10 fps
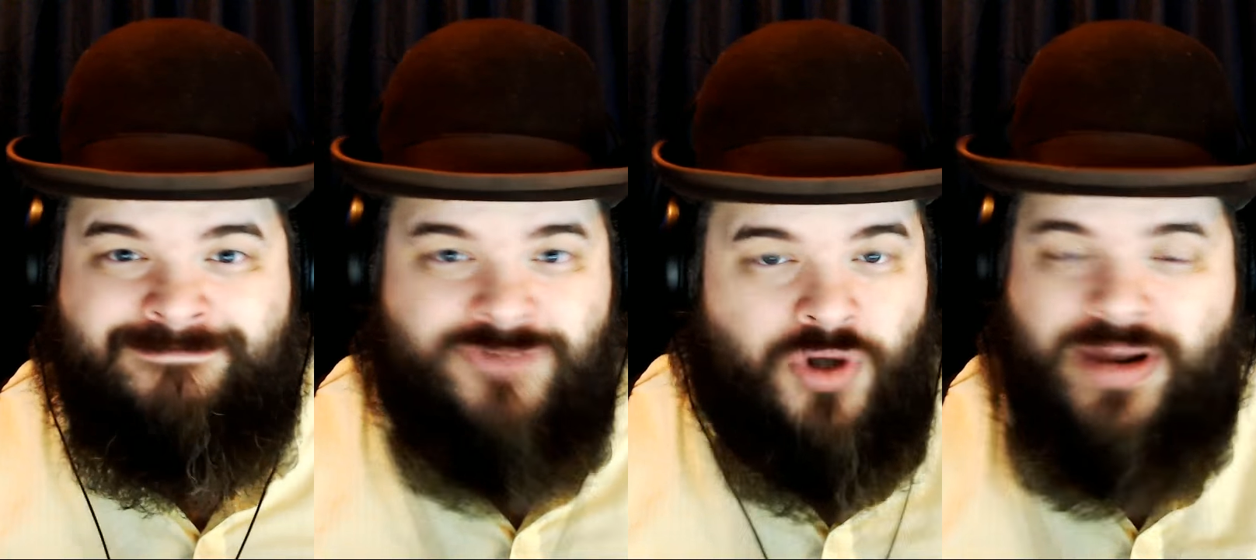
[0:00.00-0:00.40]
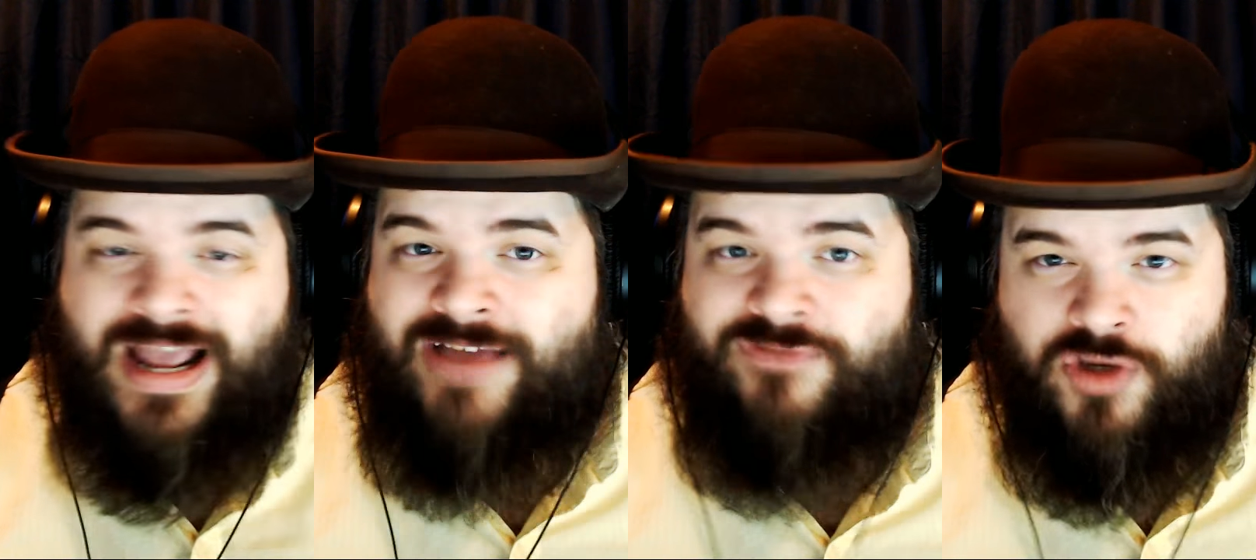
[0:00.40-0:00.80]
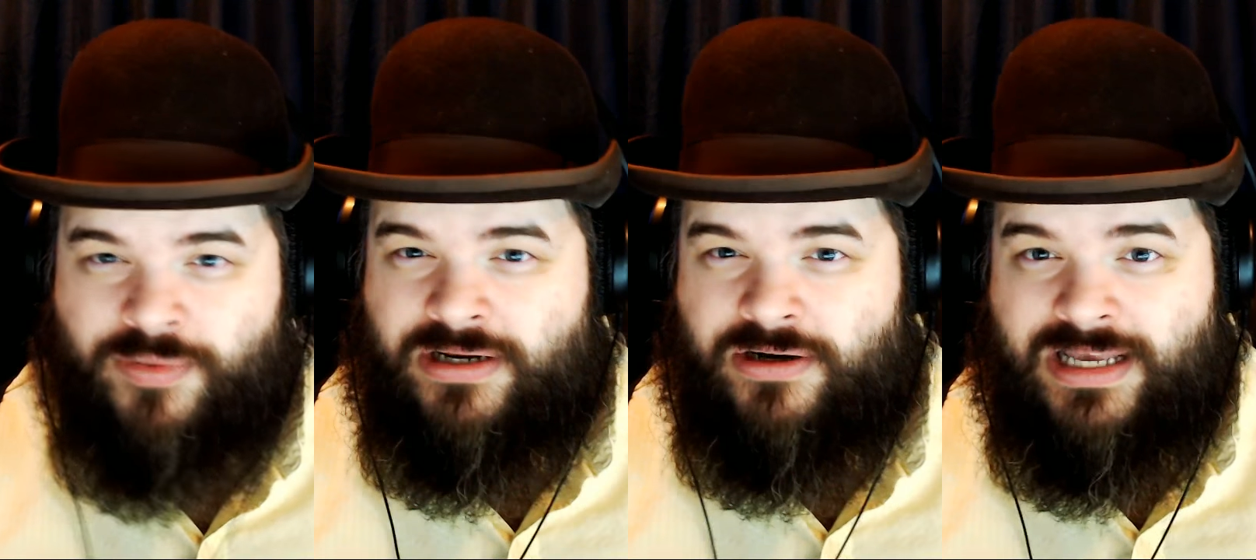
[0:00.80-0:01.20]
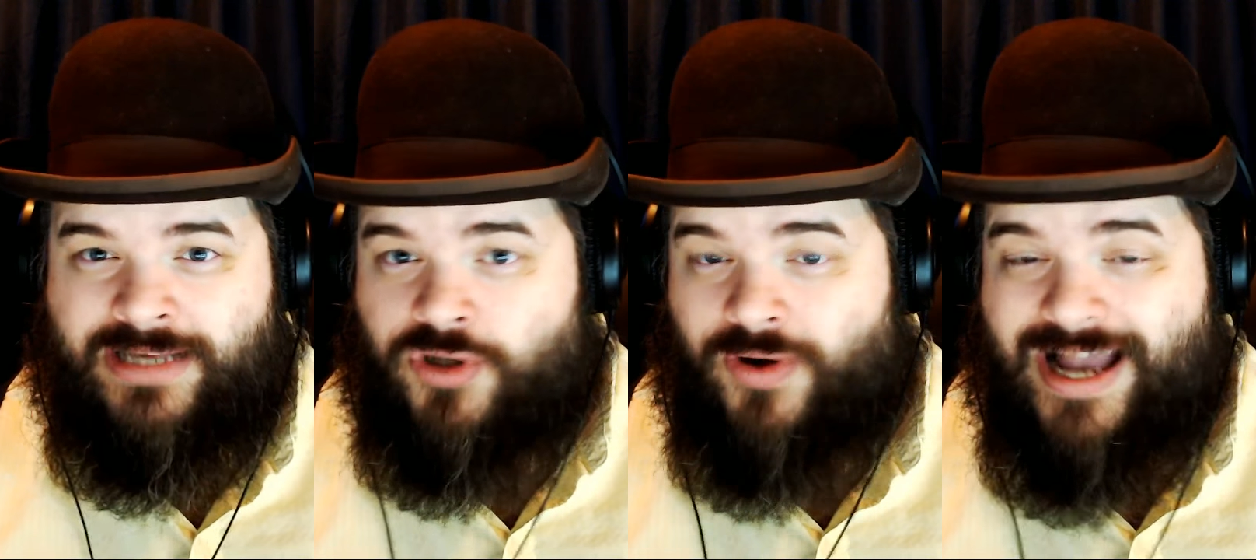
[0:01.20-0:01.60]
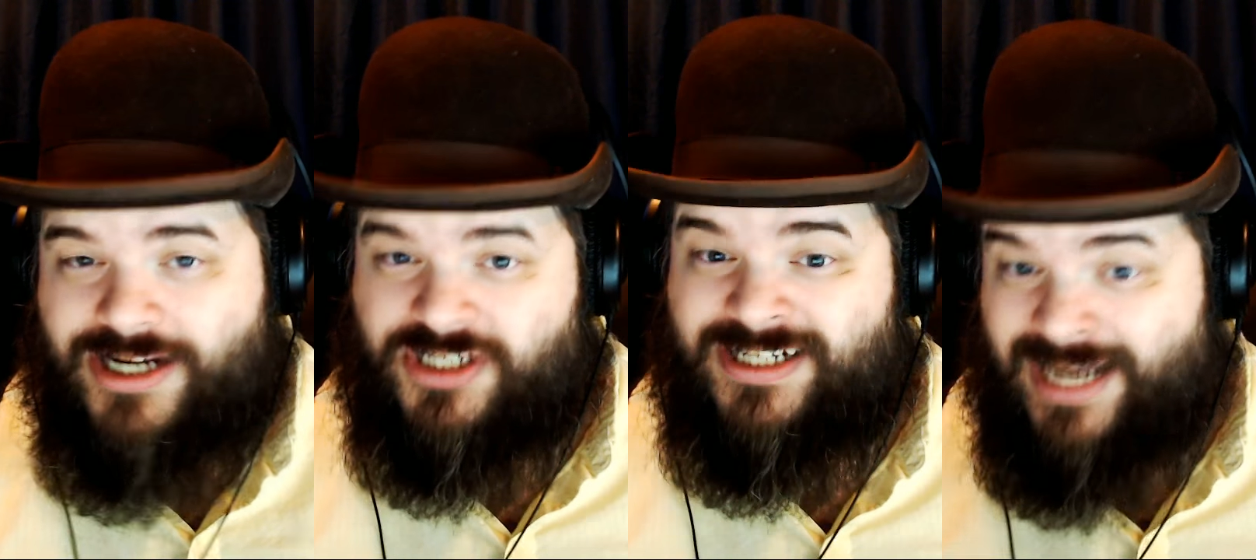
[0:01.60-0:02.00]
don't have human in-
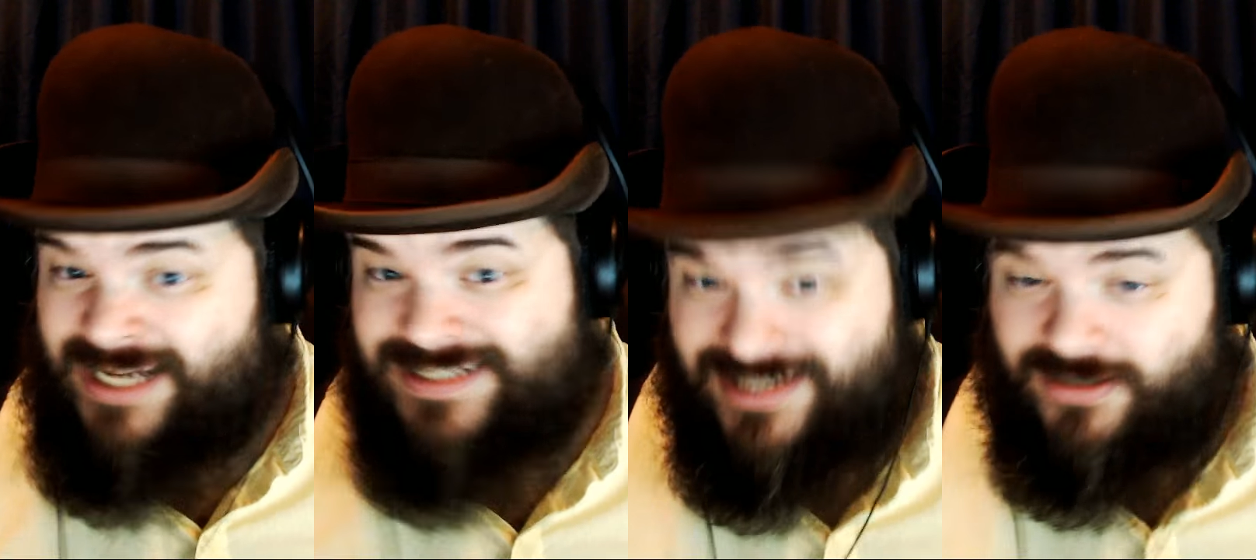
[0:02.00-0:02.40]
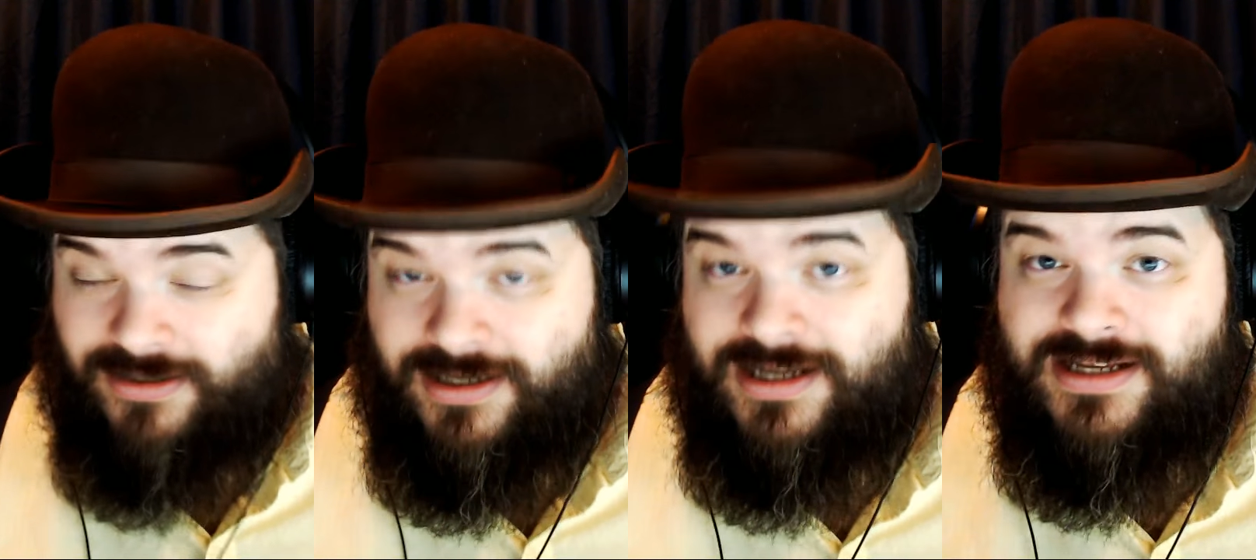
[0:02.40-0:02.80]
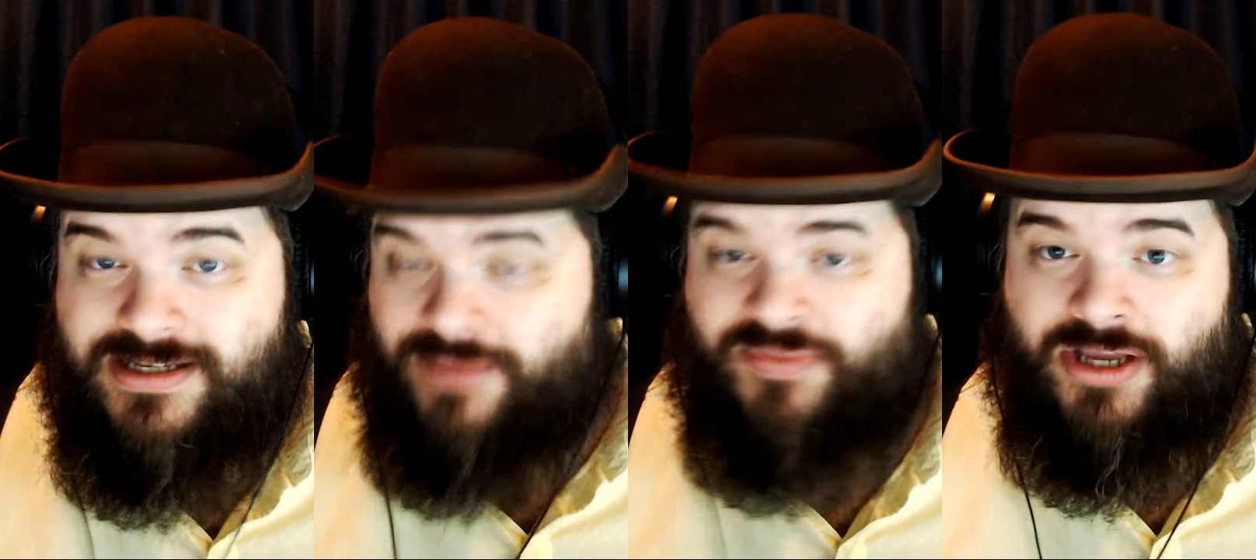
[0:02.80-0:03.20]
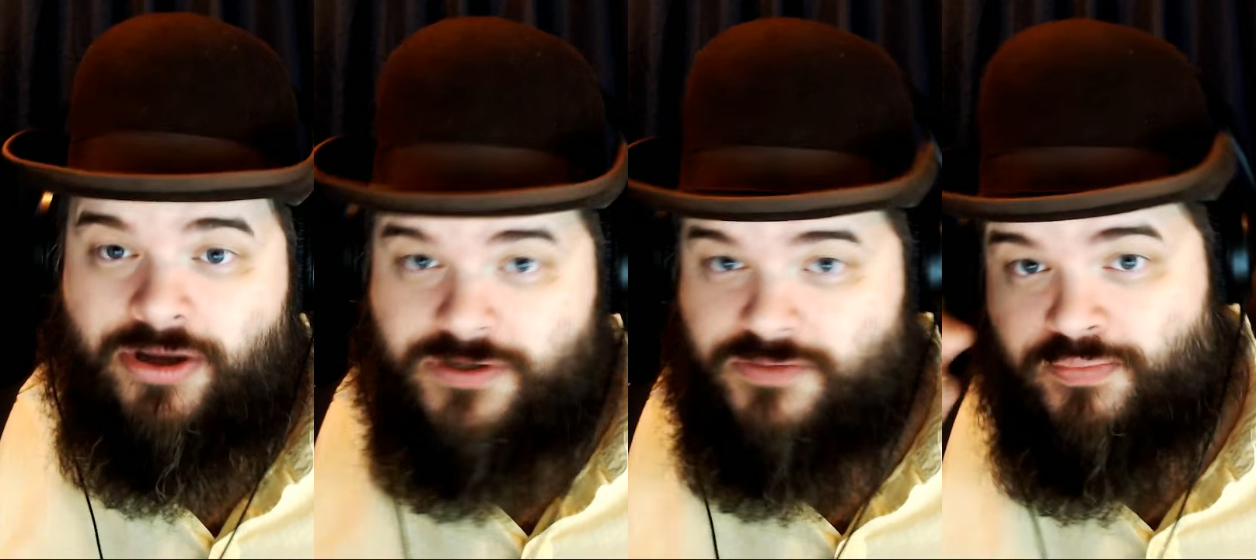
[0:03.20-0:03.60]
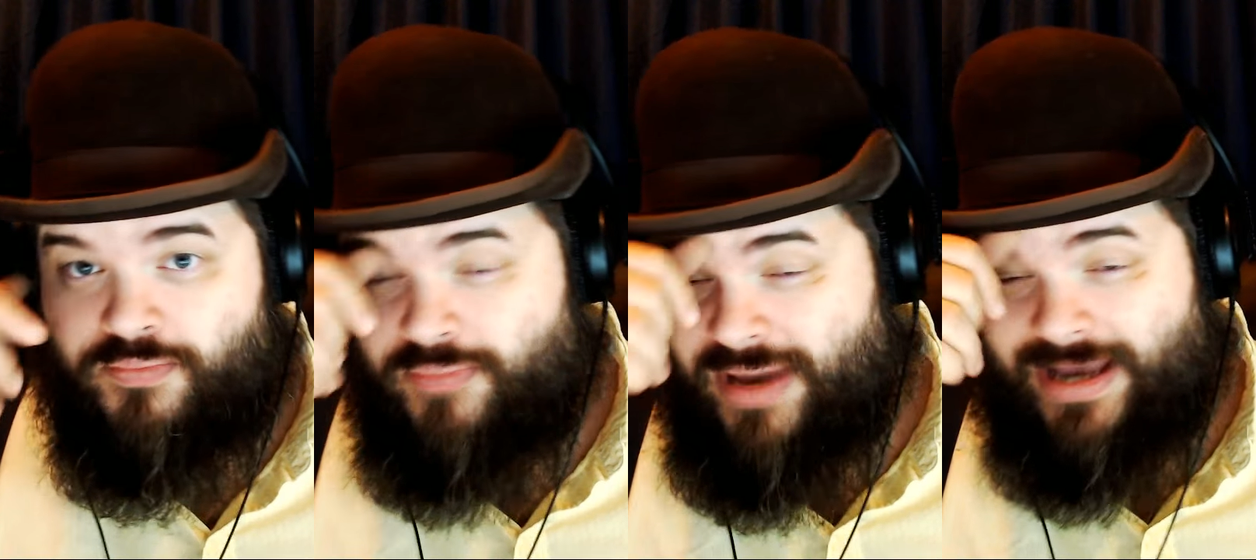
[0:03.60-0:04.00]
interaction until something goes
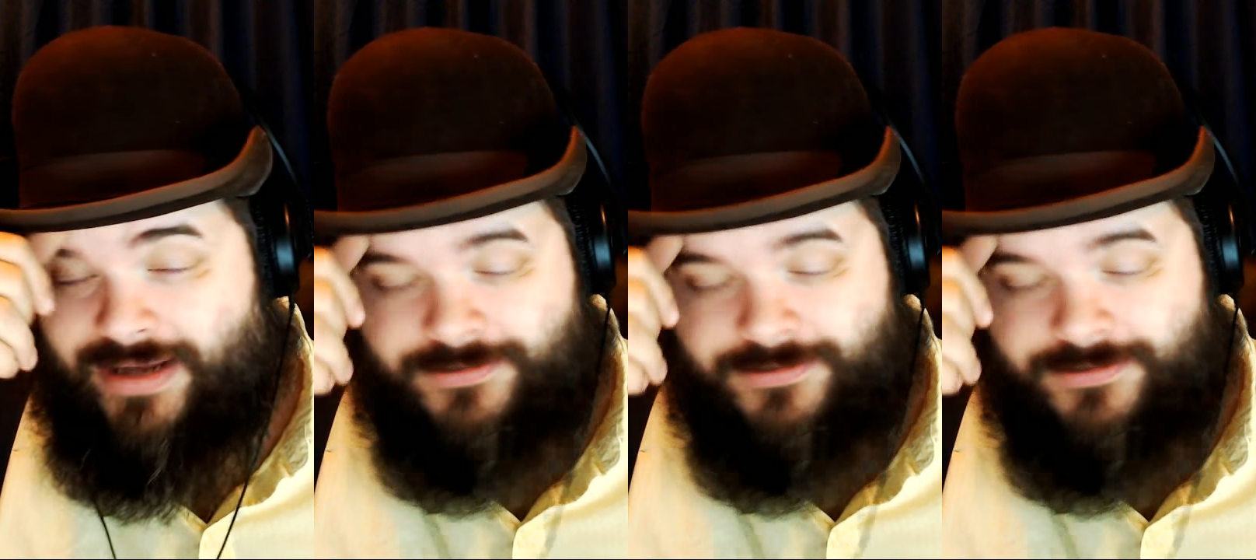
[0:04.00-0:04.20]
bad.